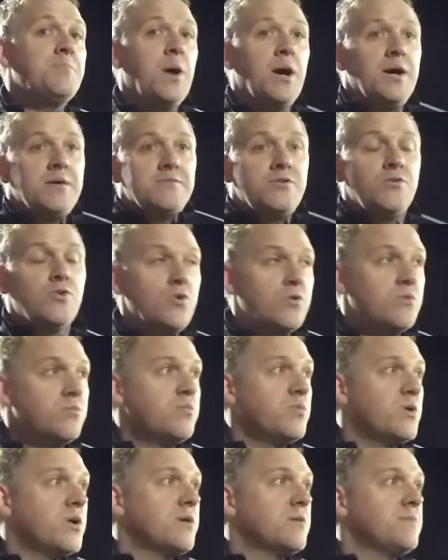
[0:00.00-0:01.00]
But, you know,
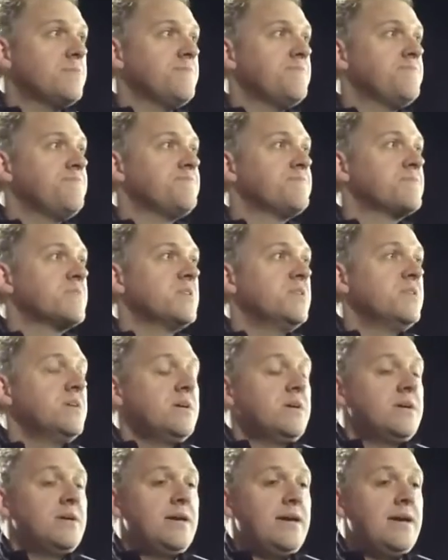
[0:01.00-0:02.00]

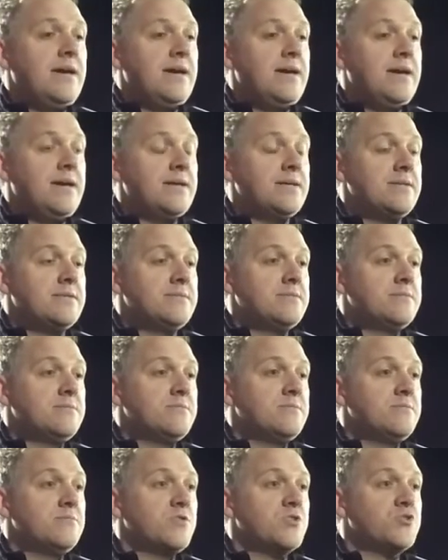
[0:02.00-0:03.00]
we're
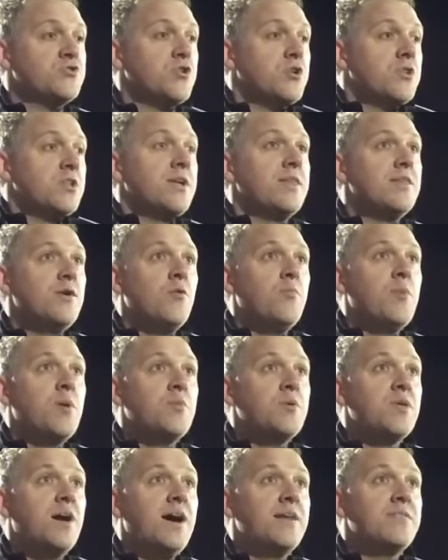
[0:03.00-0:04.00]
struggling a little bit
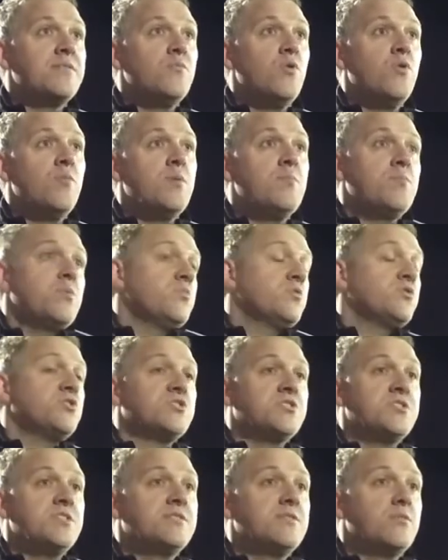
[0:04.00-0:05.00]
with that at the moment, but we
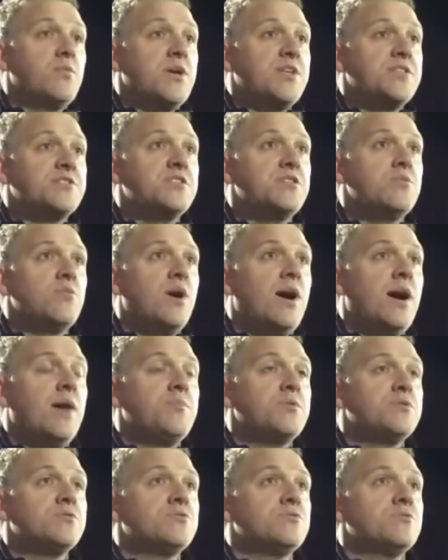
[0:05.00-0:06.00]
just need to wait and see what
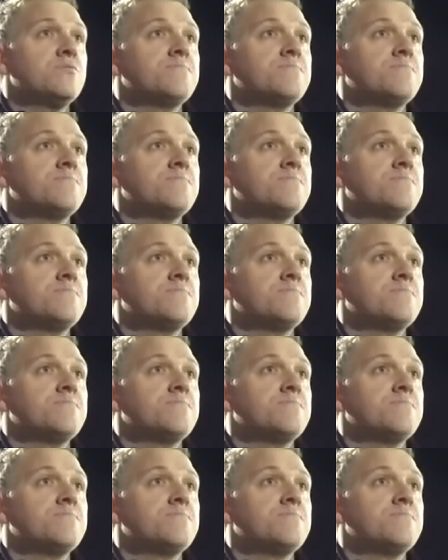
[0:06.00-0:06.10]
happens.